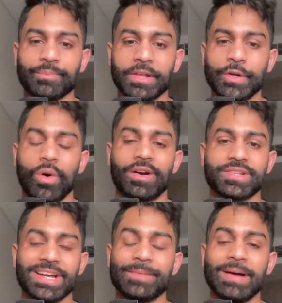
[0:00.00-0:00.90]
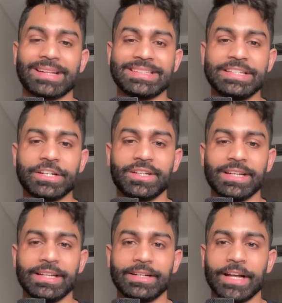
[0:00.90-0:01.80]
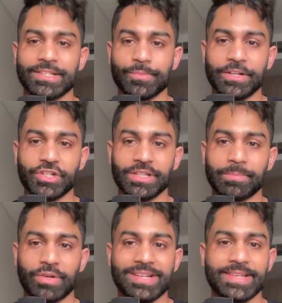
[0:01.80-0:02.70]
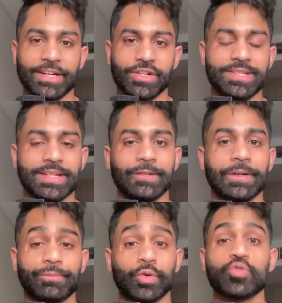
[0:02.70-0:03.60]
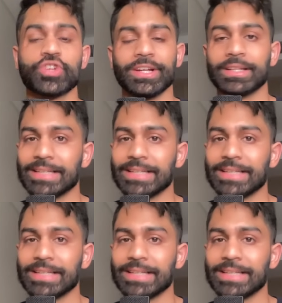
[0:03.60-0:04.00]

you know, R S I and M A C D here, and not to mention the price action itself approaching